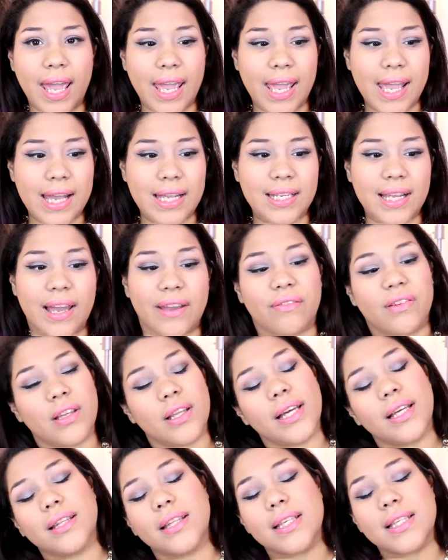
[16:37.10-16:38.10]
and I feel
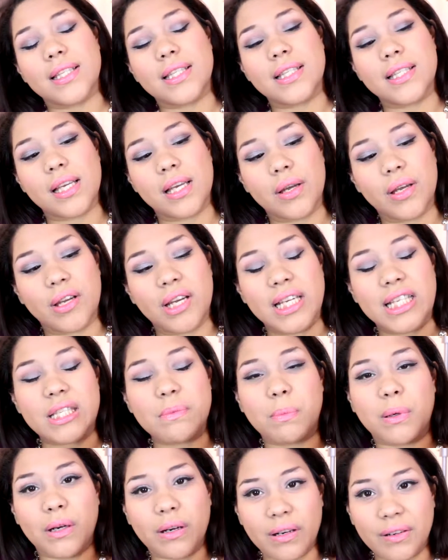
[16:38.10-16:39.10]
like this is
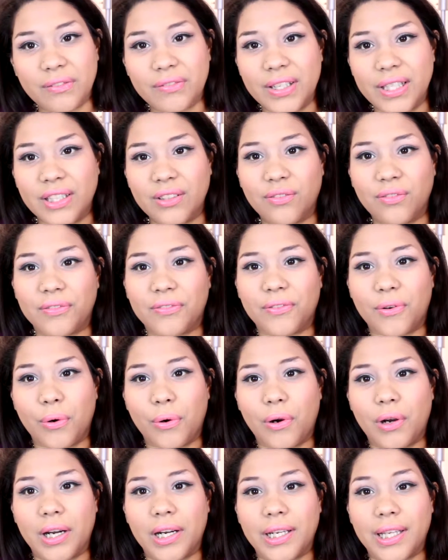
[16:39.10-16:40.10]
perfect
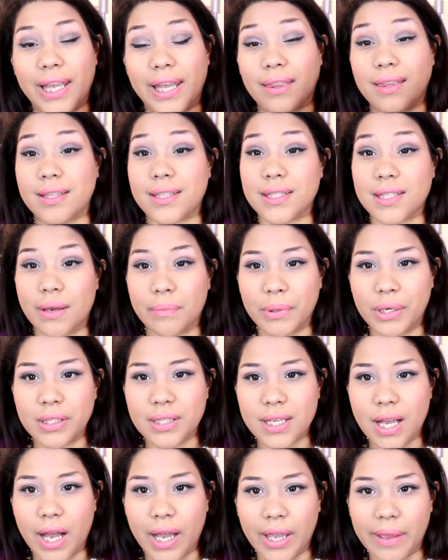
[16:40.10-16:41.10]
for like the
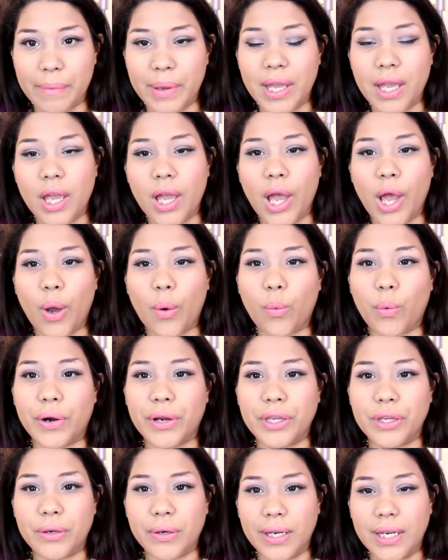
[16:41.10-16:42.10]
summertime where
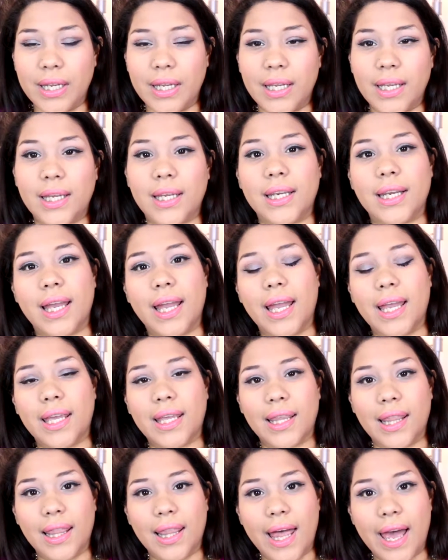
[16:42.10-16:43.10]
you need a
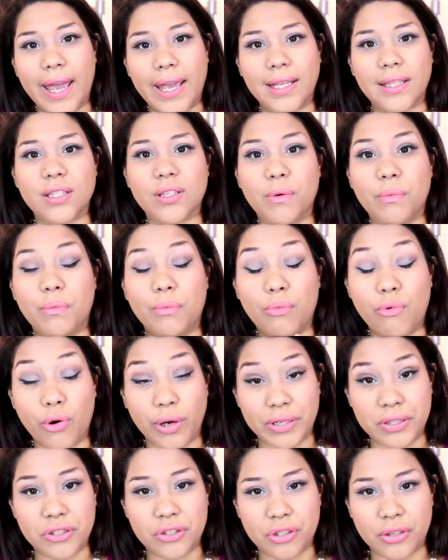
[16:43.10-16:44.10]
light
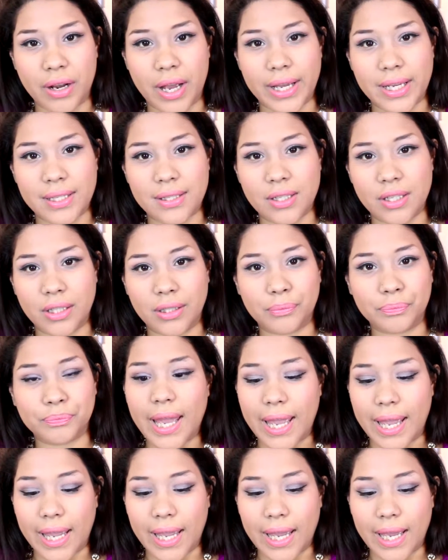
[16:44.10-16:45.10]
moisturizer,
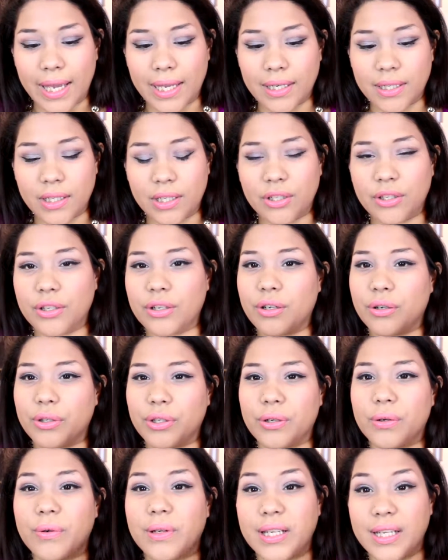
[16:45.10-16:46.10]
and you know,
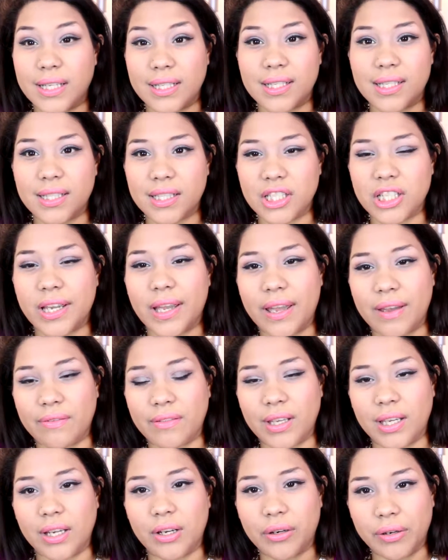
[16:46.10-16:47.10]
you don't need such a
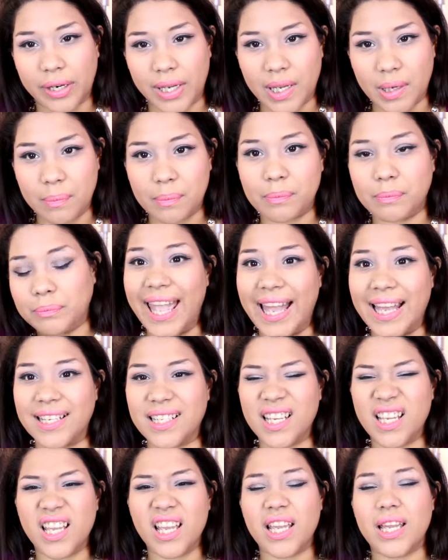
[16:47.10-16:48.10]
heavy cream, and
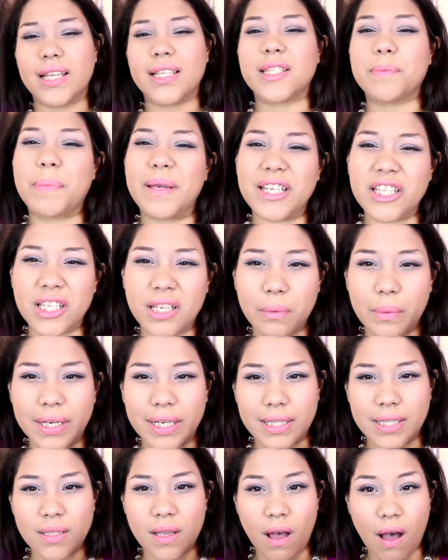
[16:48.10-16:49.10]
especially when
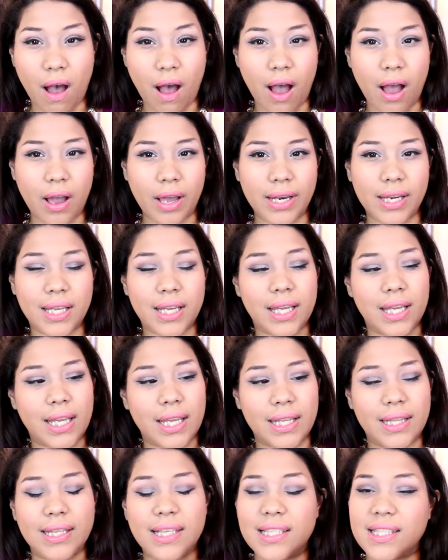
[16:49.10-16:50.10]
it's hot,
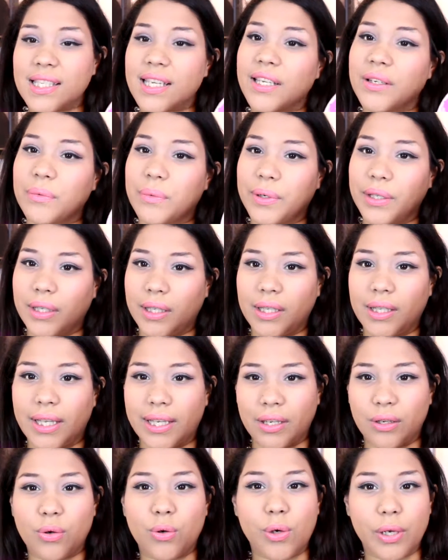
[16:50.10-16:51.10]
this can really
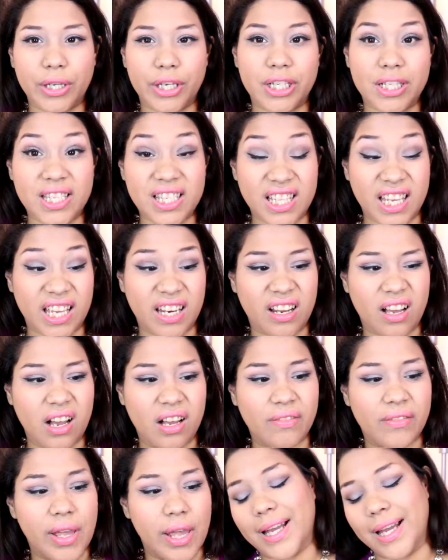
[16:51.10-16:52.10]
like cool your skin
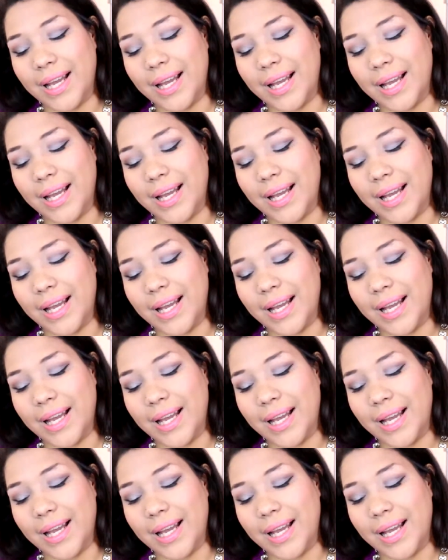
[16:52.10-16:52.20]
off.